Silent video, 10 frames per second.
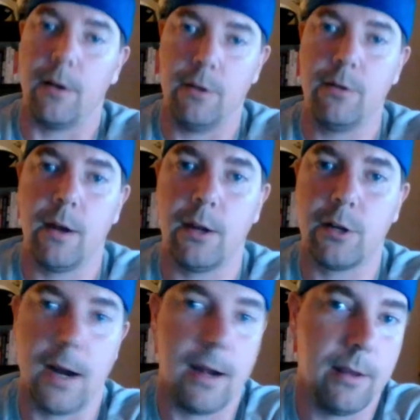Are you going to
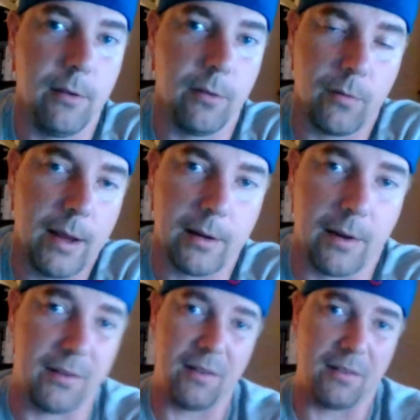try to use a regular?
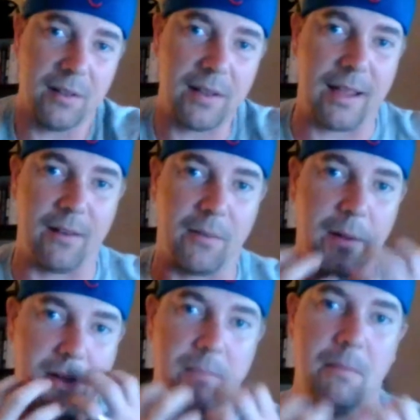Because it doesn't look like there's
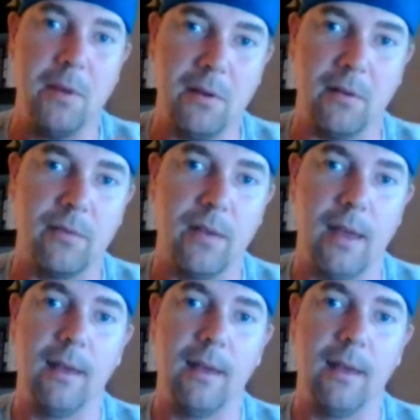much to move.